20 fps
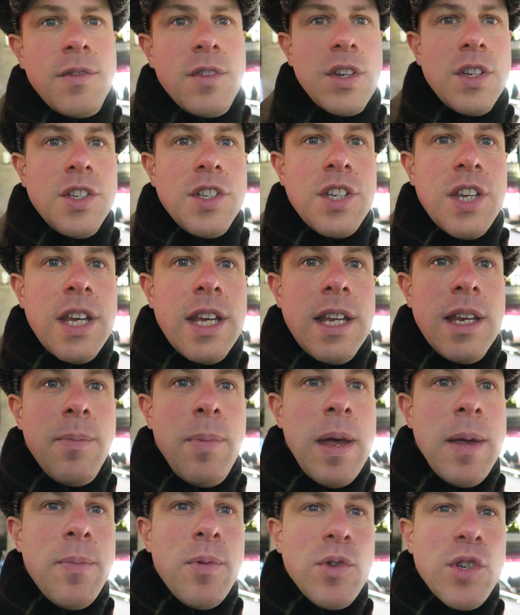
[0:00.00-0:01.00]
you can see
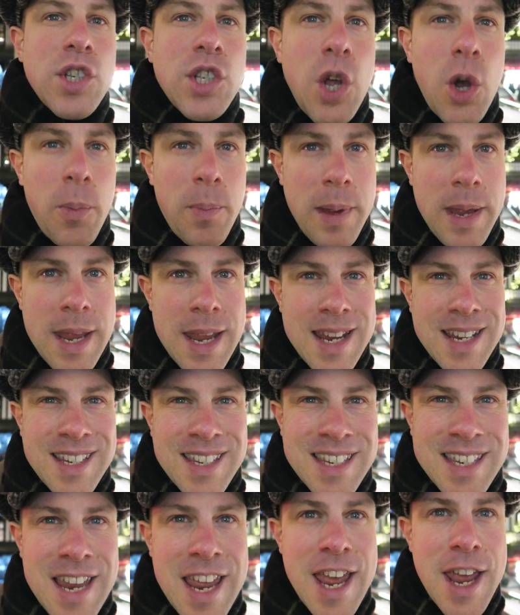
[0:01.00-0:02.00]
the people stopping,
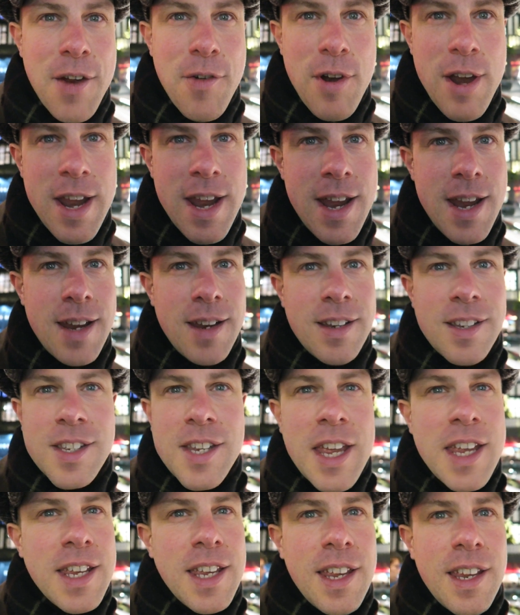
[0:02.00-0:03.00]
staring,
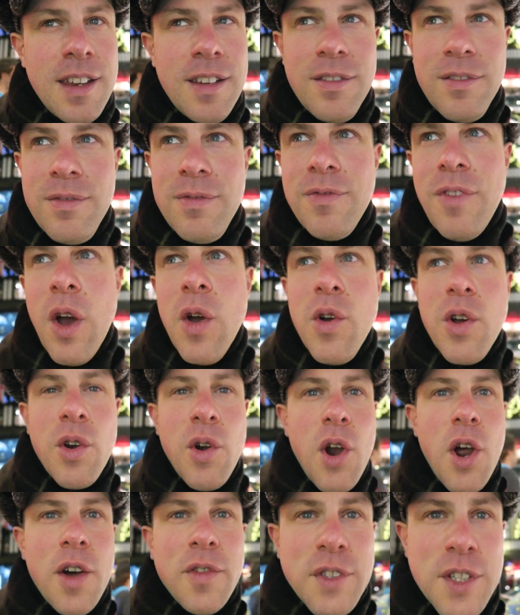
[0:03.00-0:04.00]
taking
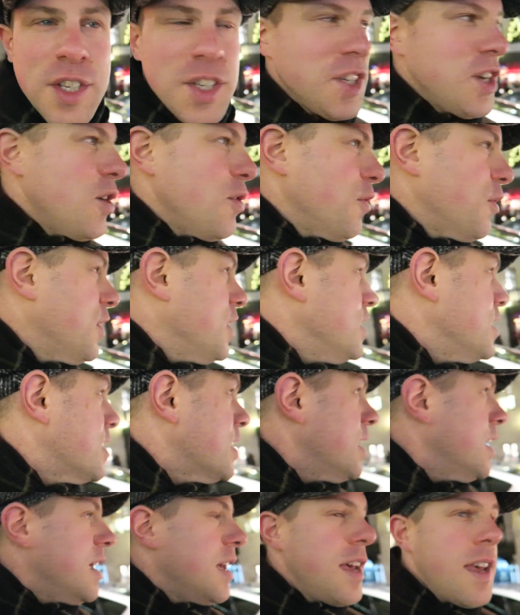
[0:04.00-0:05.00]
photographs and selfies.
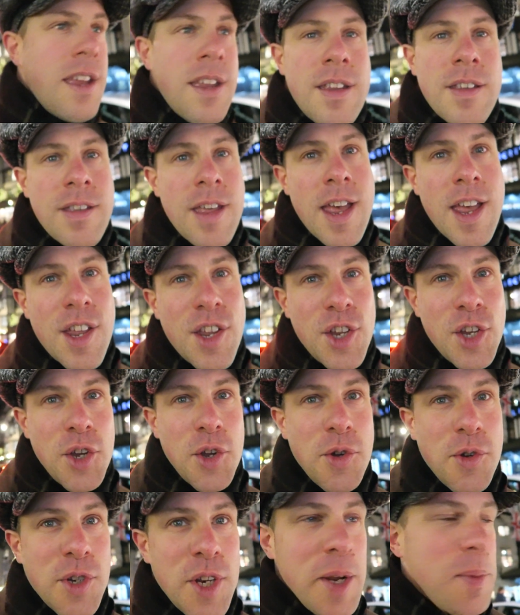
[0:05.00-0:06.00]
They're
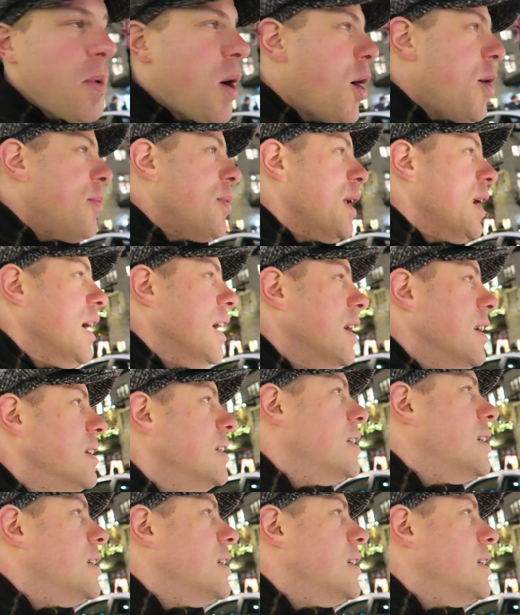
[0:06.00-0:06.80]
hugely popular.